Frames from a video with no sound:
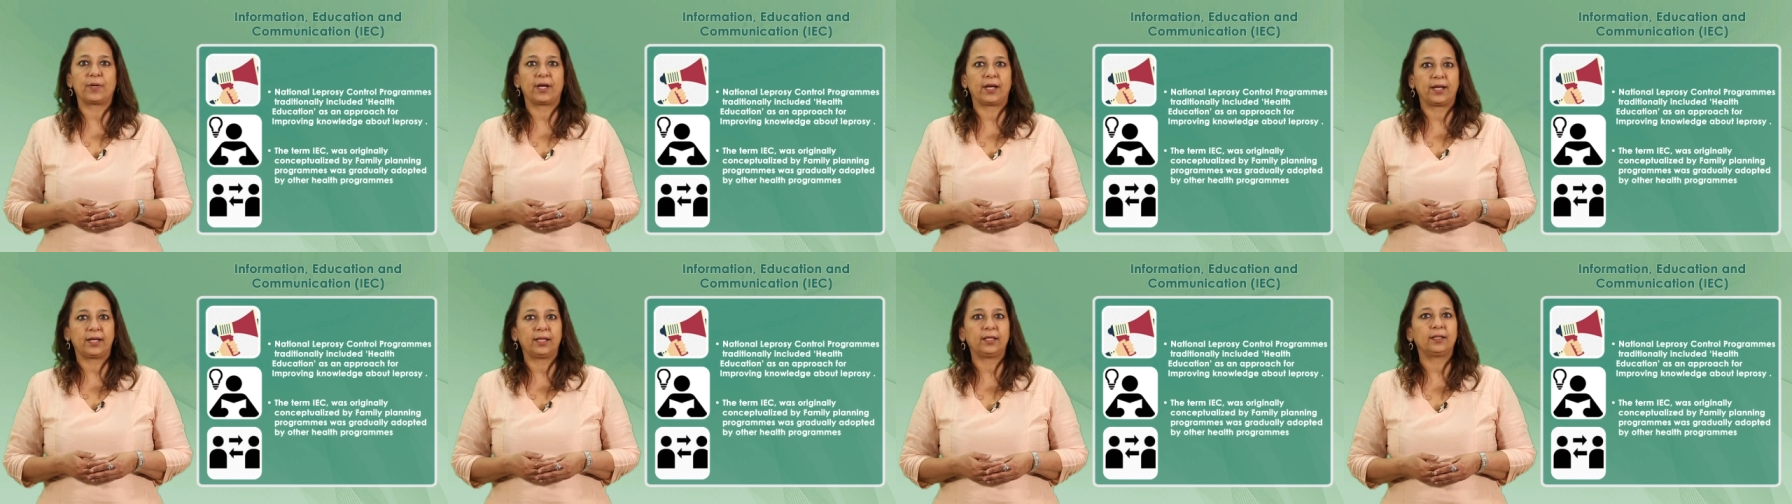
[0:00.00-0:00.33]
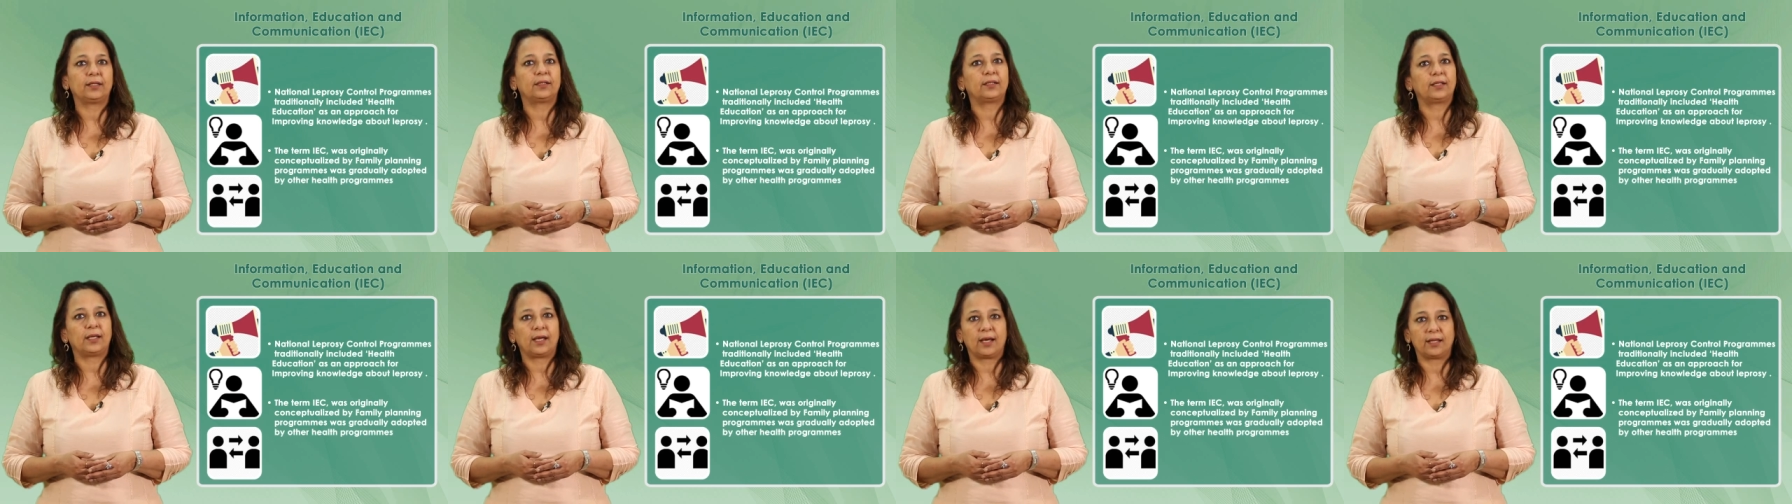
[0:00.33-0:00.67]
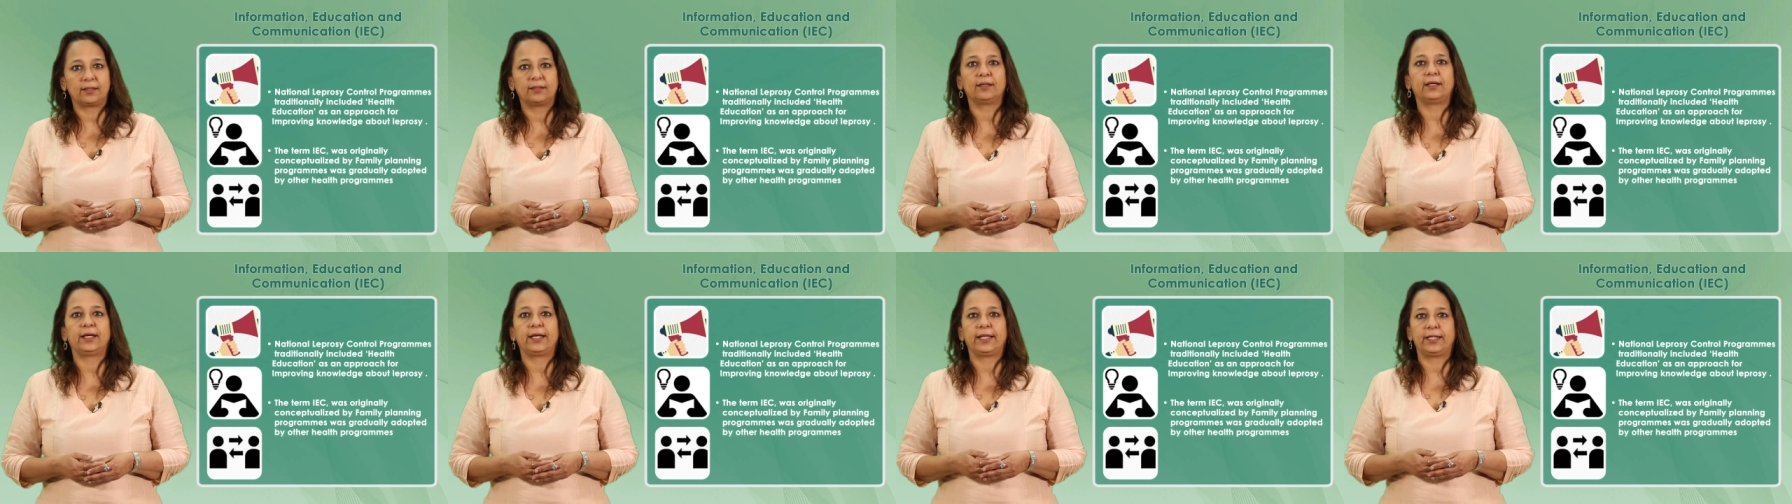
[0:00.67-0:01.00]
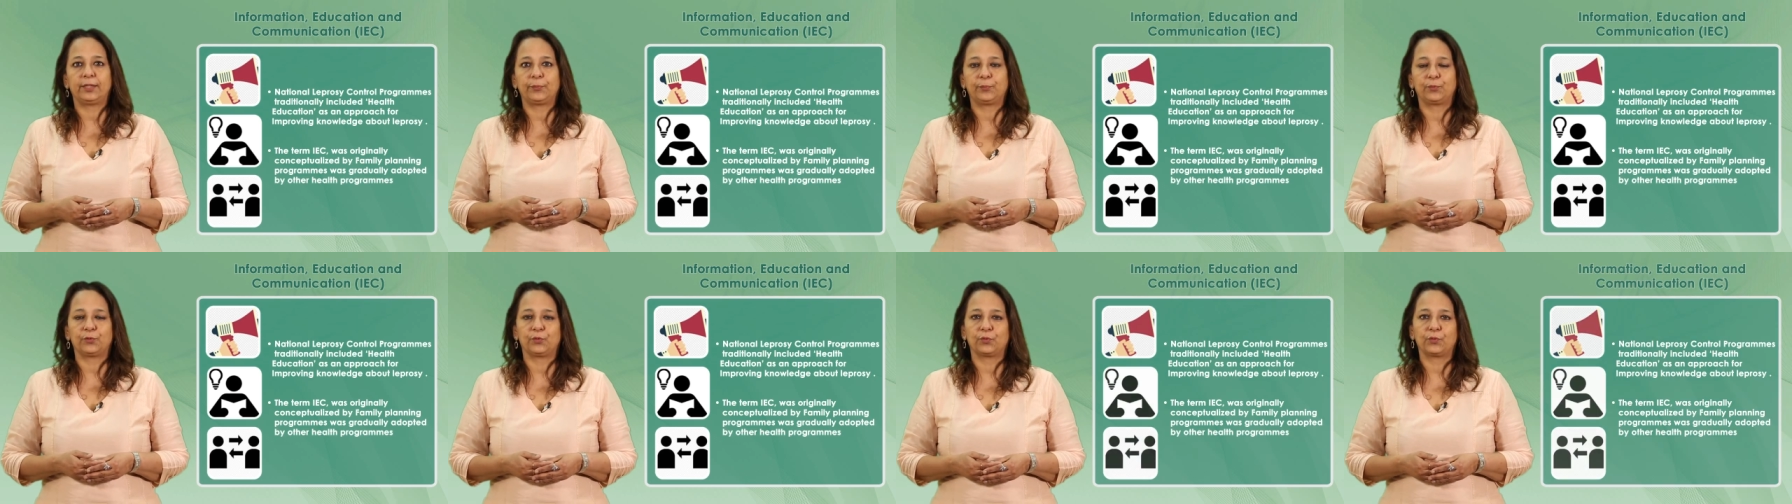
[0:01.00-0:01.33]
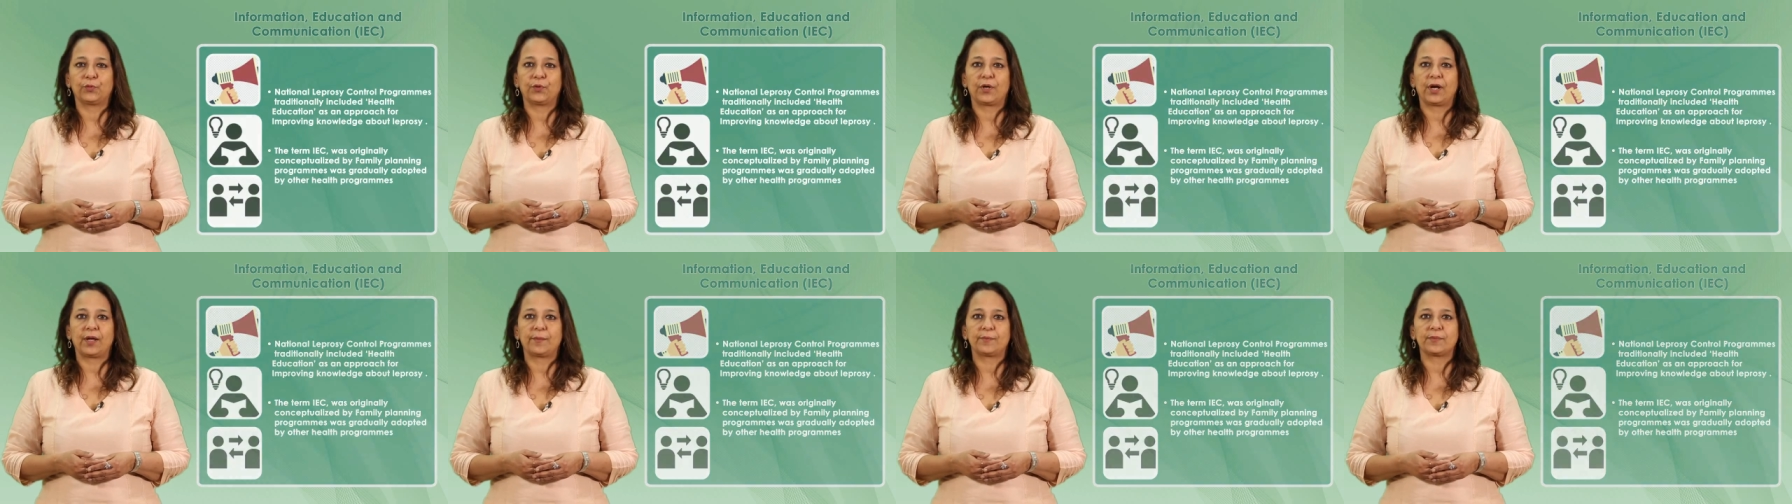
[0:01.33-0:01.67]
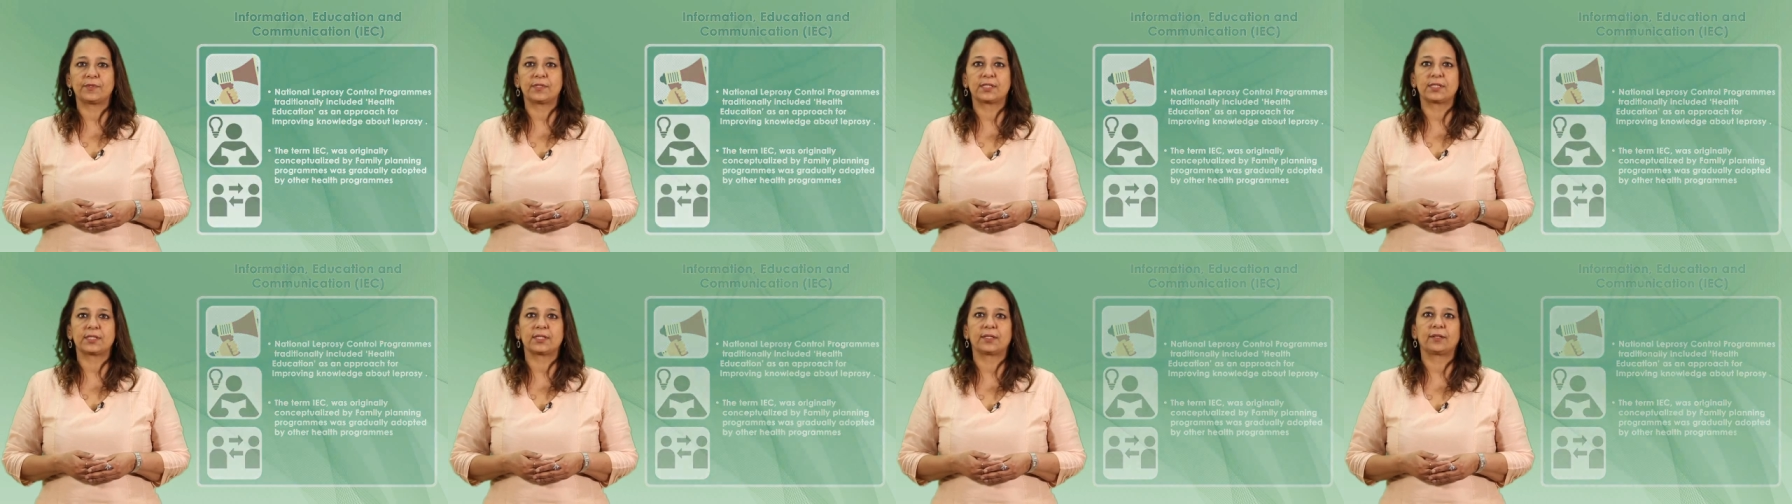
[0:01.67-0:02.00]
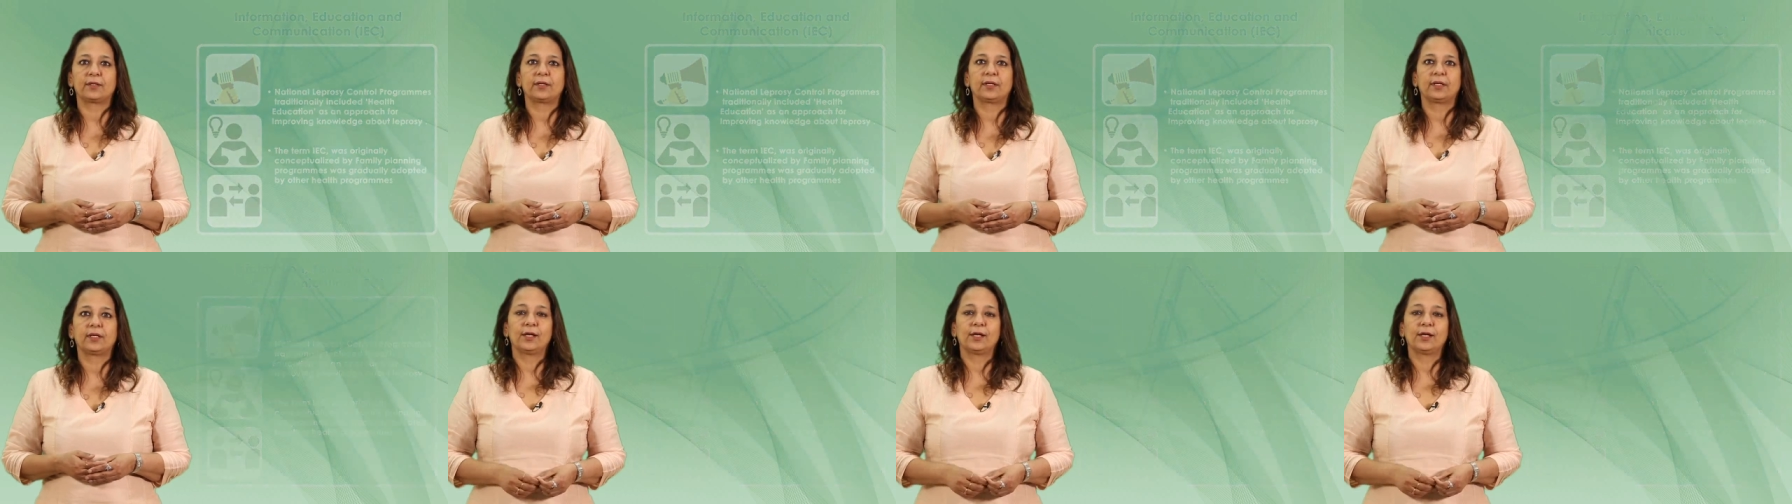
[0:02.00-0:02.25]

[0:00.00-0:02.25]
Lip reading: by the other health programs.